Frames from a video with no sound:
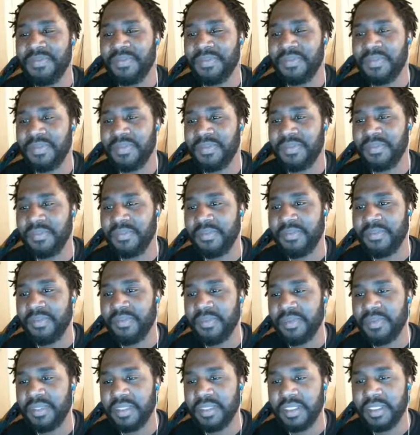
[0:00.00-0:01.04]

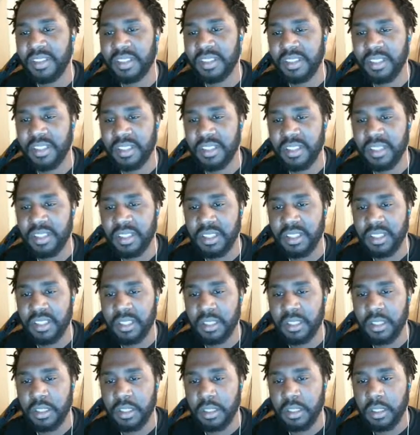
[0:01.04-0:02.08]

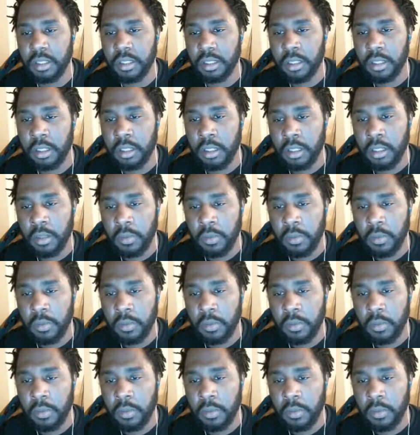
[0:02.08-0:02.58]
Nothing is said.